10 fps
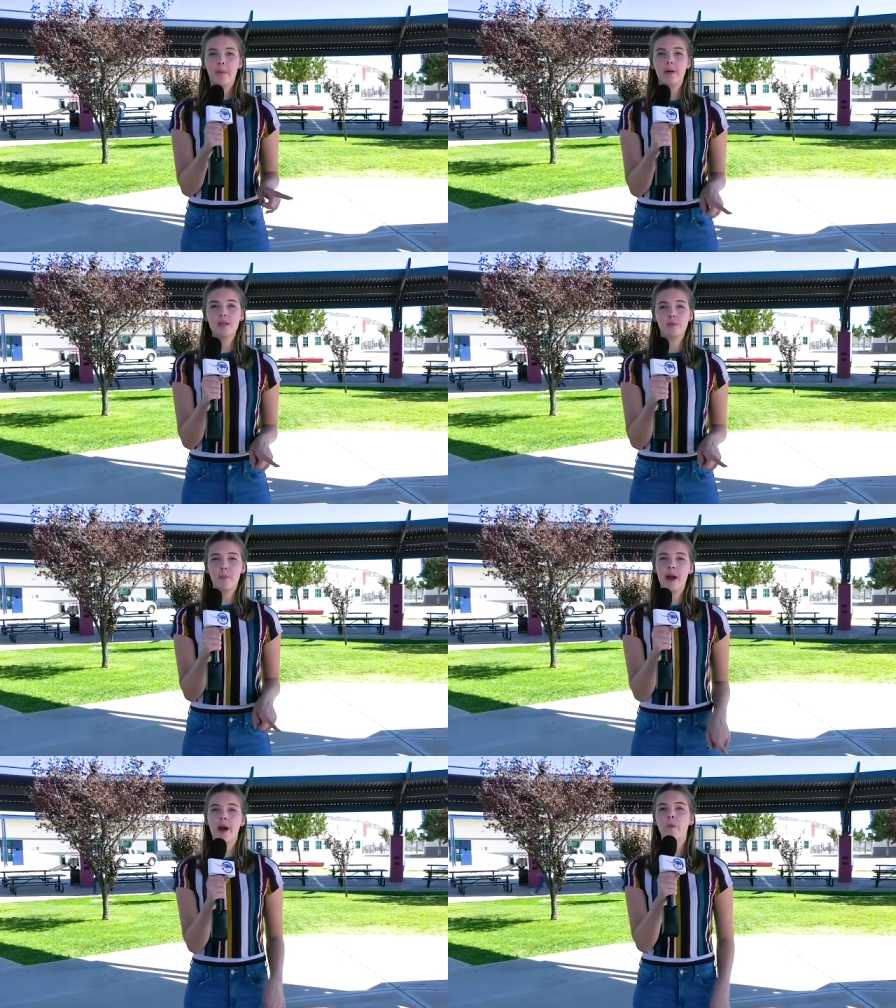Please
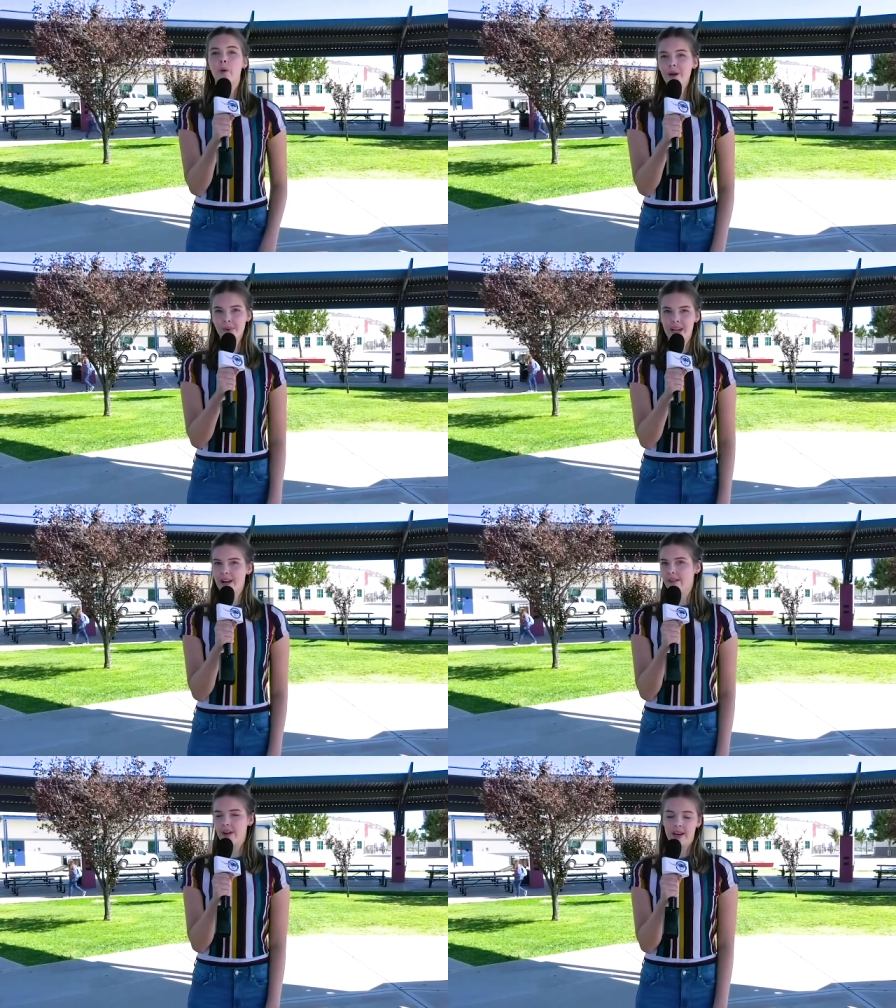prepare one
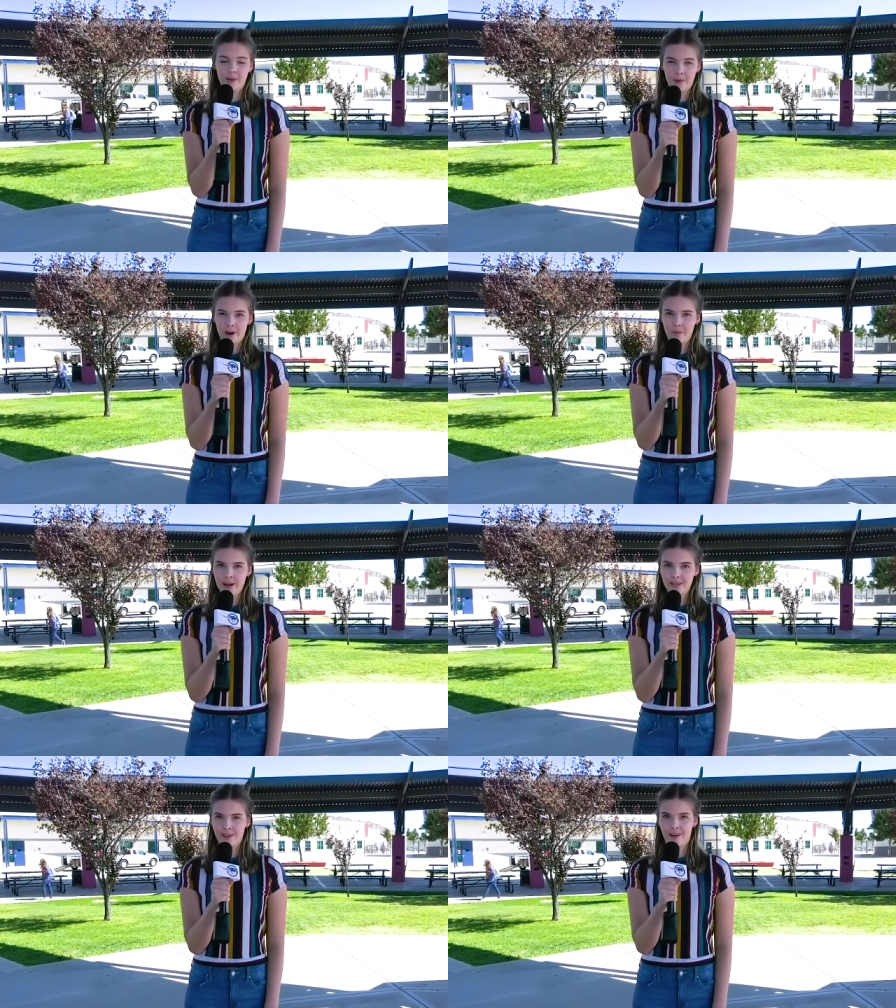minute of any
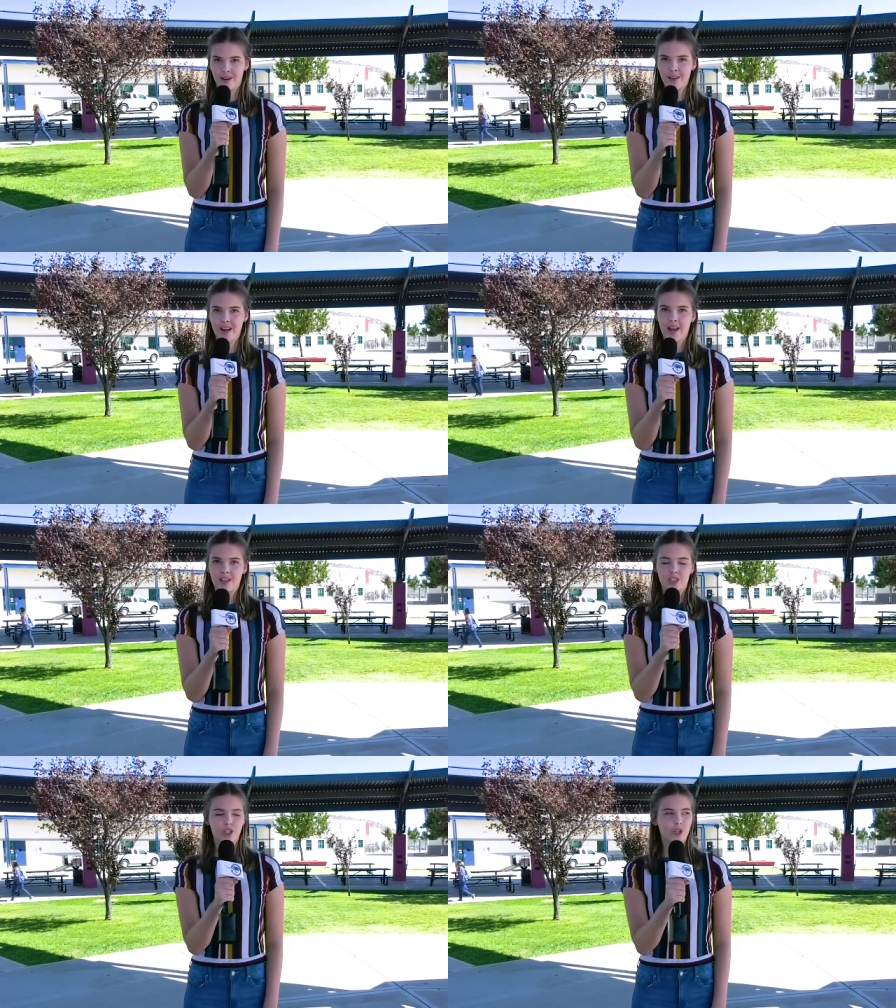Broadway song
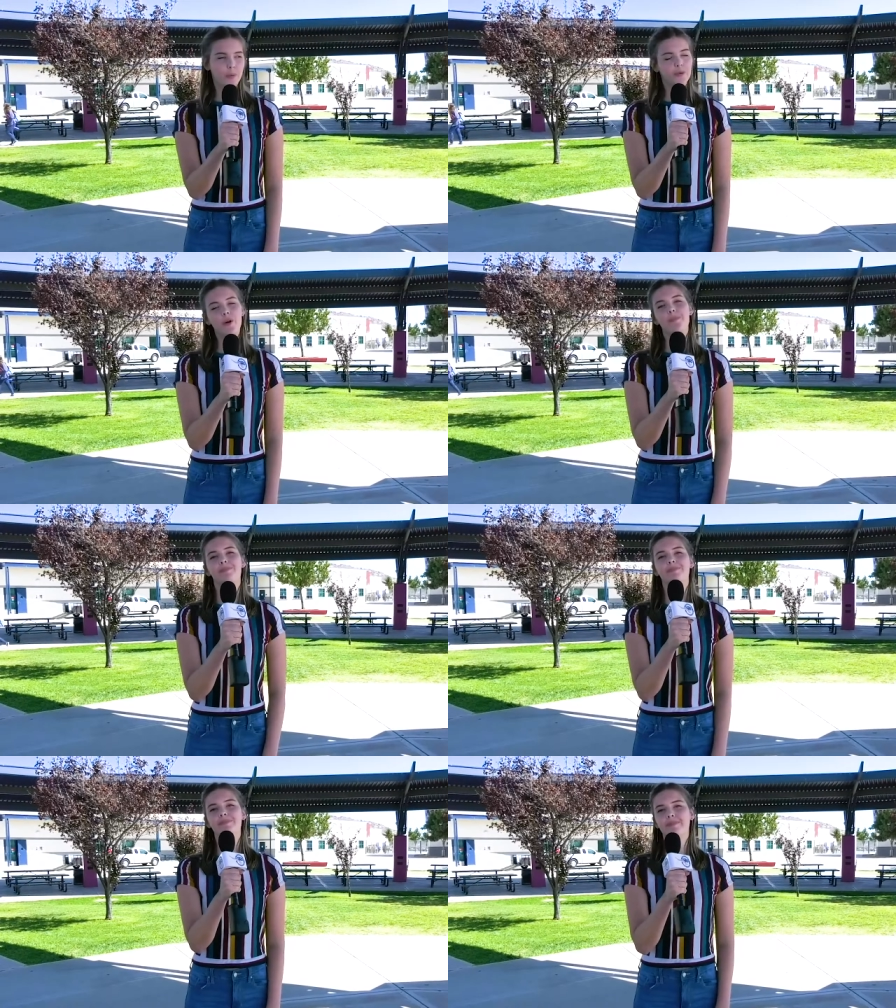to perform.
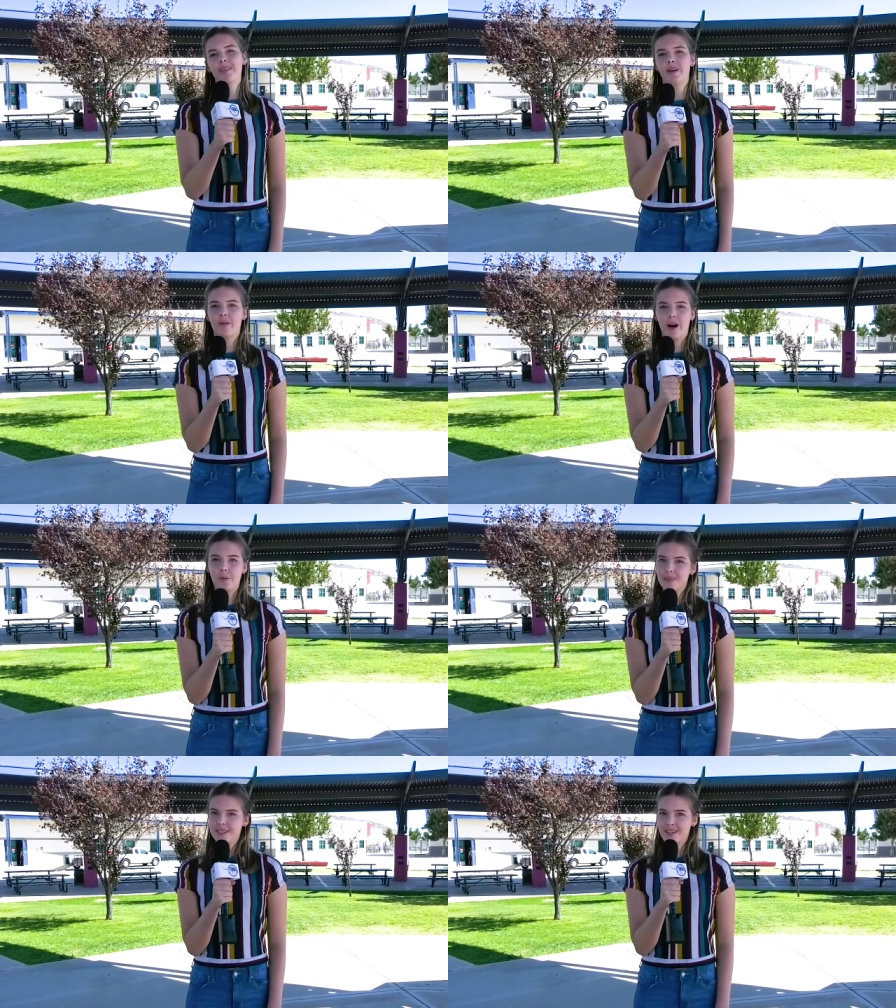
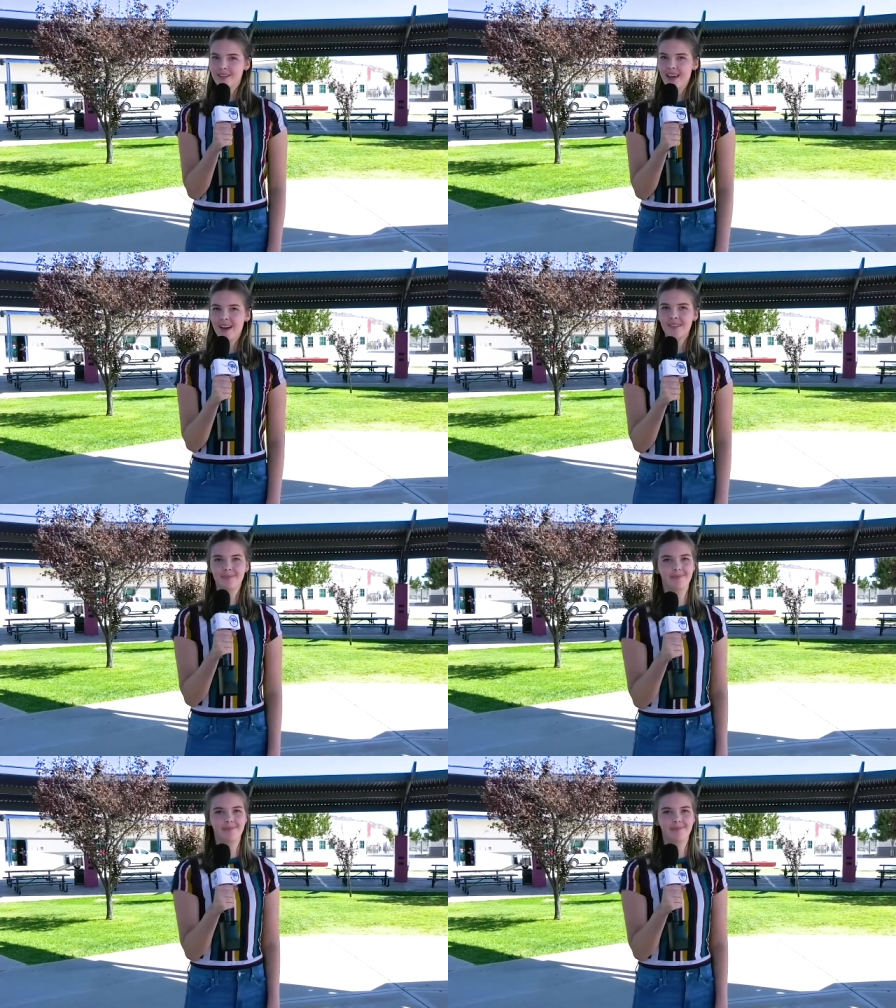Hope to see you there.